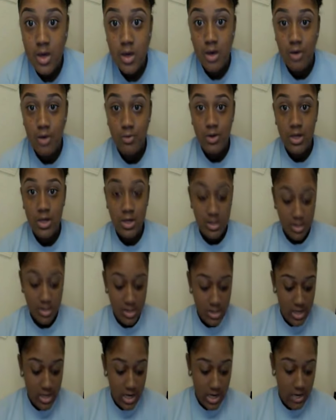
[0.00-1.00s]
Okay,
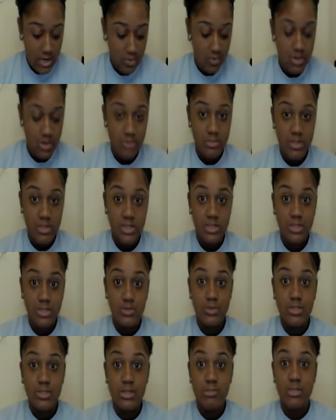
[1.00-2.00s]
now what I'm going to do
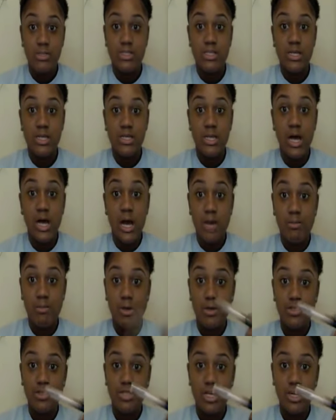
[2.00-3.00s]
is I'm going to take the
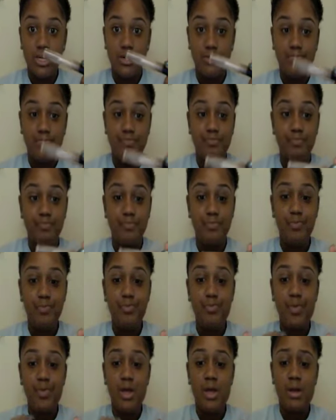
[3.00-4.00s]
eyebrow gel
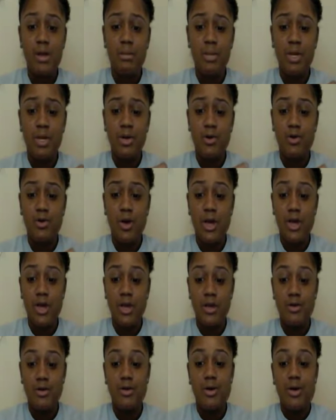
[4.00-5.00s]
and I'm going to go
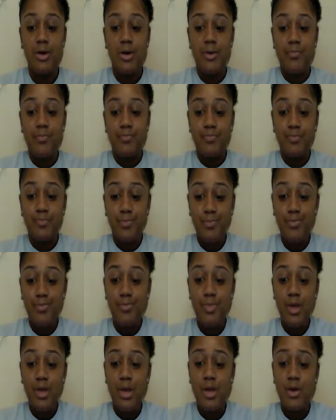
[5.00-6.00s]
ahead
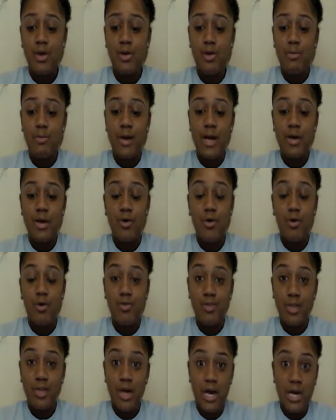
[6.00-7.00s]
and go back
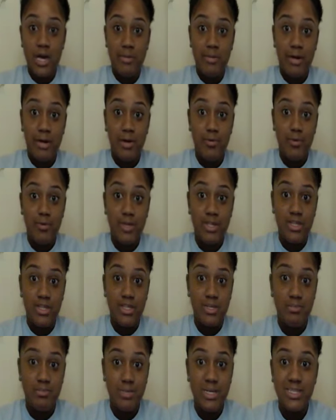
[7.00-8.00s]
over the eyebrow with
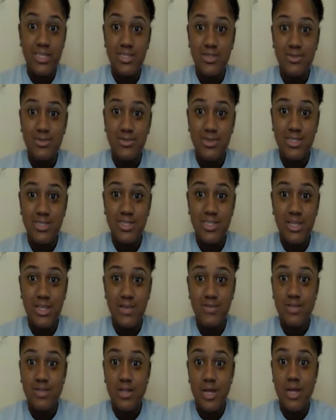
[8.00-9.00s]
the pencil and stuff
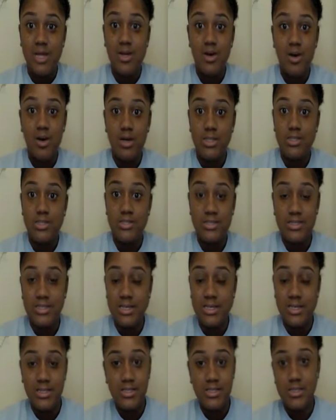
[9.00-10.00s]
so that it all
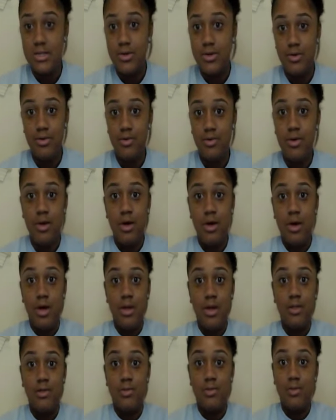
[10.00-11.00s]
sticks, so
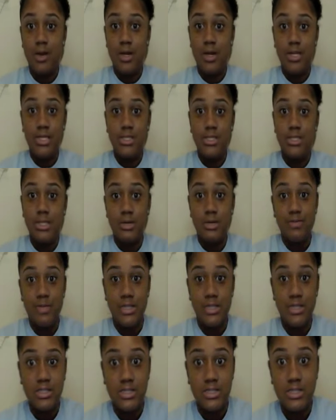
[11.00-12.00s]
in the rain and stuff it
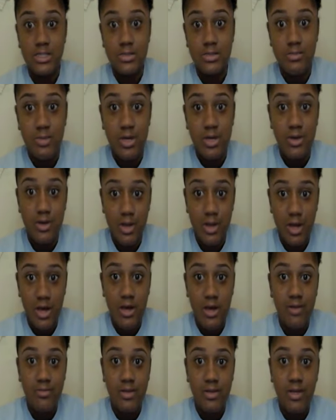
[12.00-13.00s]
doesn't smear and I
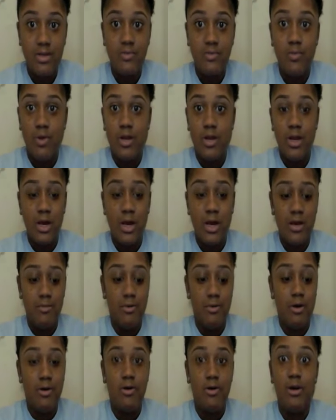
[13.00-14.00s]
have like one
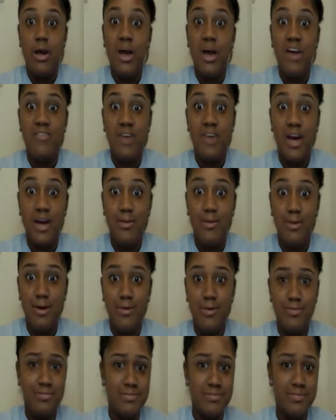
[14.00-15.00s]
eyebrow or half an eyebrow.
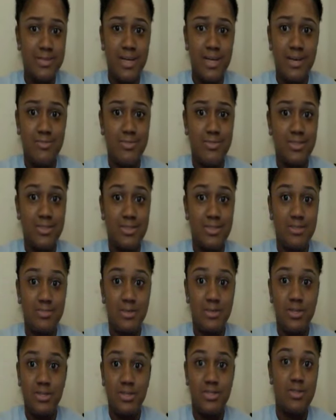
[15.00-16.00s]
That would just
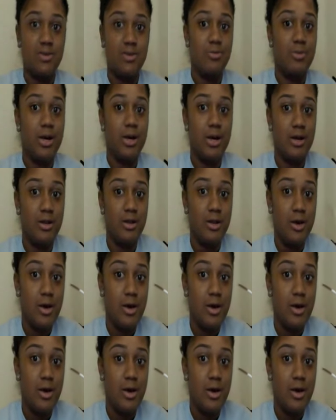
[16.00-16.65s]
be so bad.